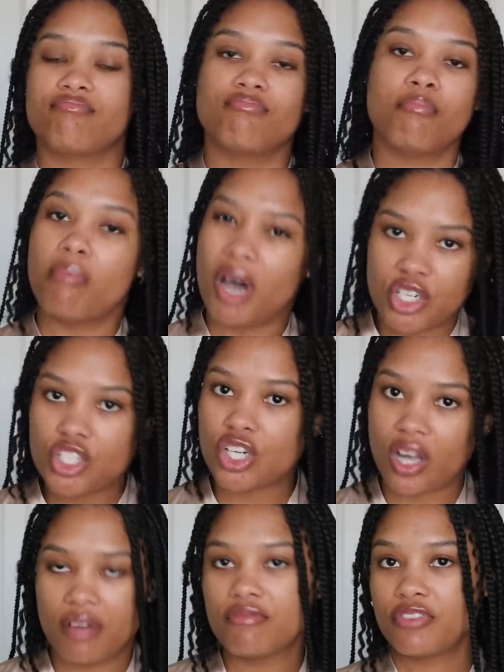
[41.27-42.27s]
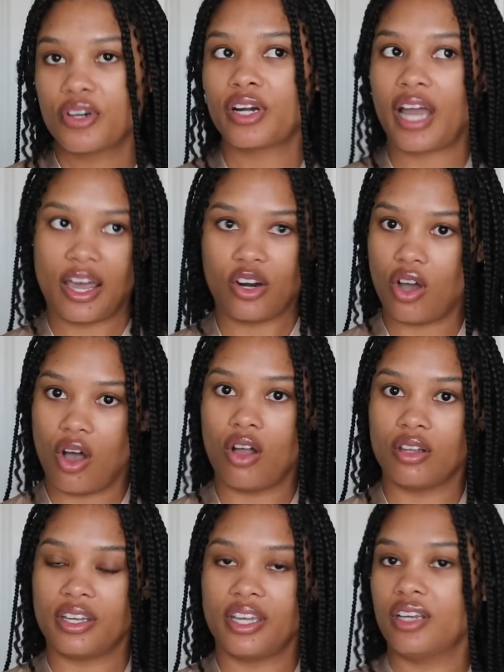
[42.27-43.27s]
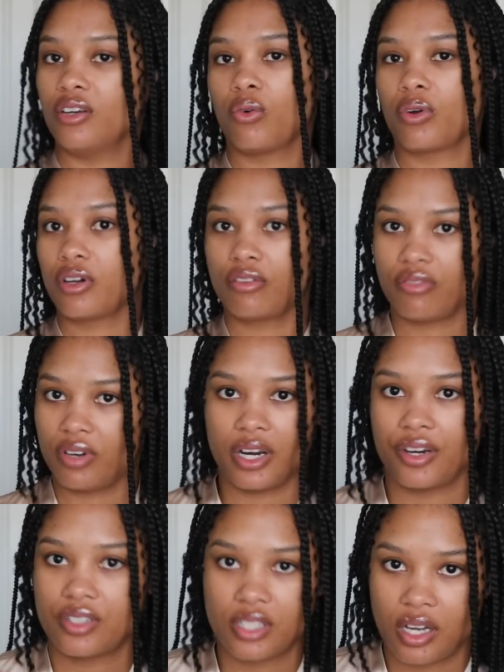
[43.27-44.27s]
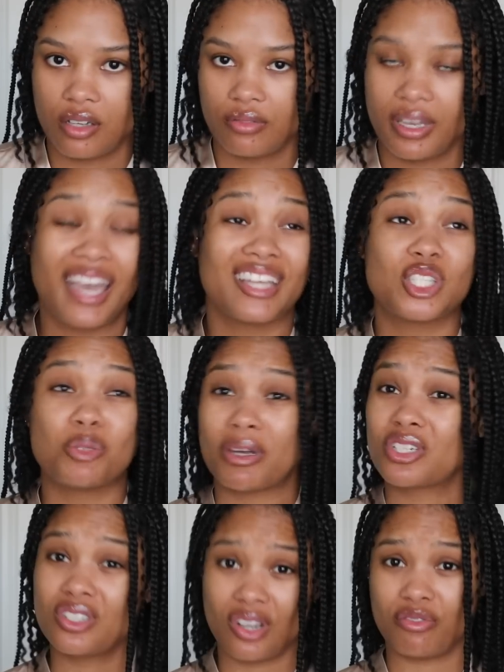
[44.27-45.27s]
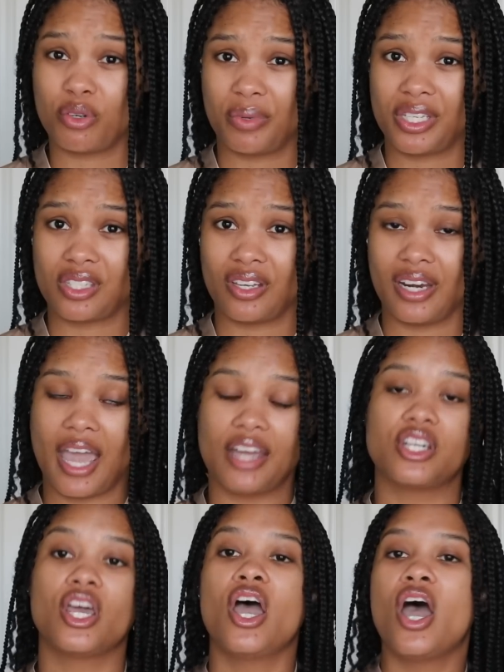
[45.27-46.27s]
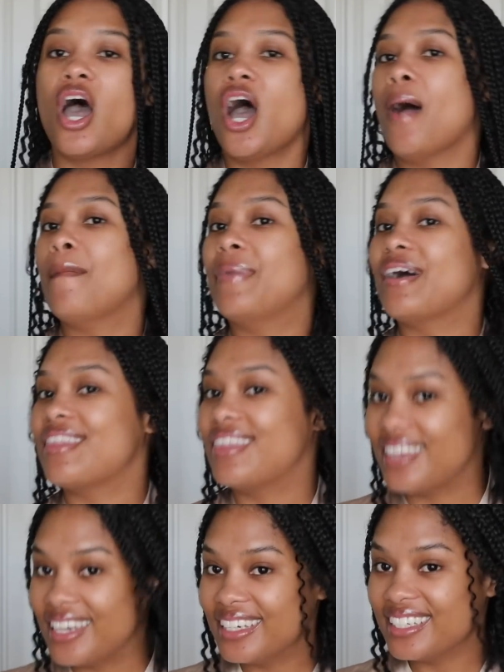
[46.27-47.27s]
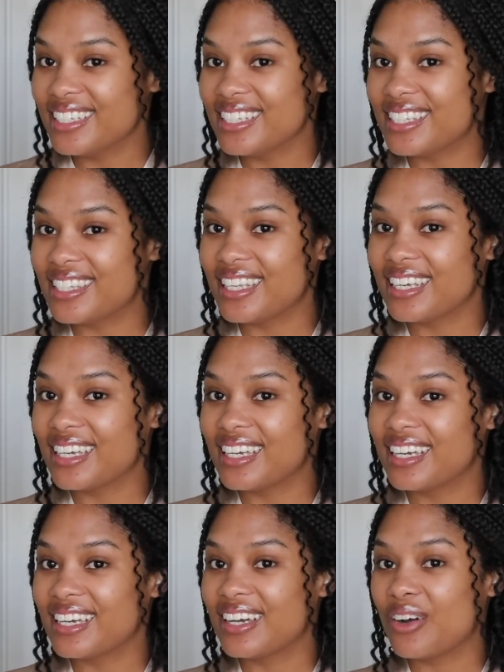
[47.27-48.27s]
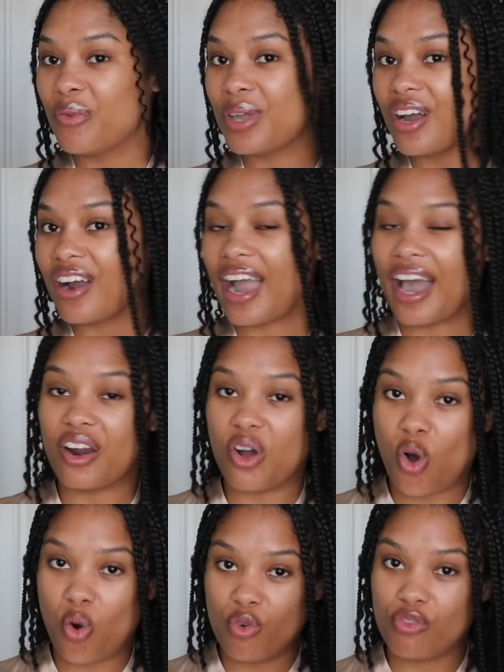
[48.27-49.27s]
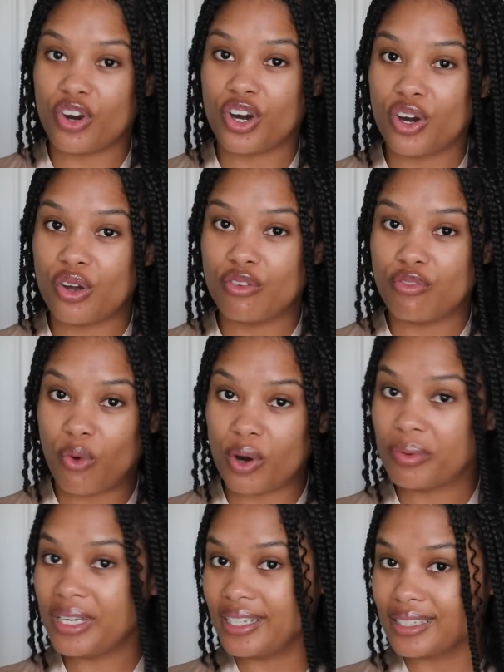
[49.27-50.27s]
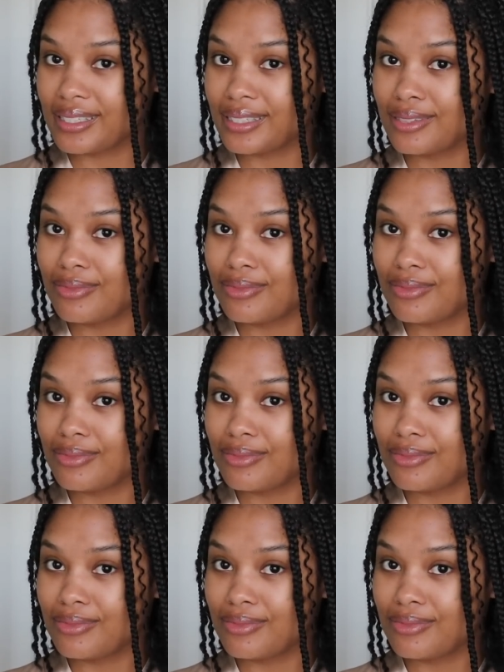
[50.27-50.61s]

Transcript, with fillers: much comfort at all in order for a hairstyle, especially not for weeks on end. But these, we are at over four weeks.